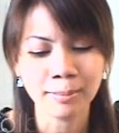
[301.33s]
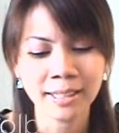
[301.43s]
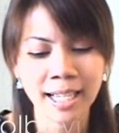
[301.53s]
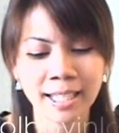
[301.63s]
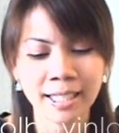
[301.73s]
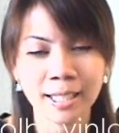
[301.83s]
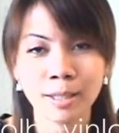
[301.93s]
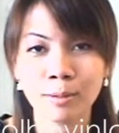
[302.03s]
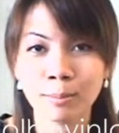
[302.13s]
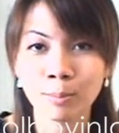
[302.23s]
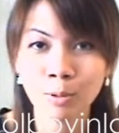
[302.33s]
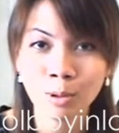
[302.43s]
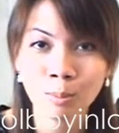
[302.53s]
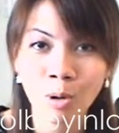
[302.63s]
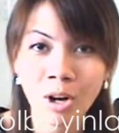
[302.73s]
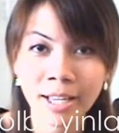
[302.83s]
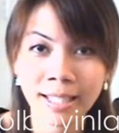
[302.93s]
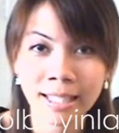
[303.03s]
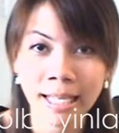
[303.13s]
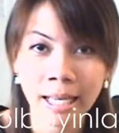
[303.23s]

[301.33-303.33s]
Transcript: I'm tagging Pool Boy in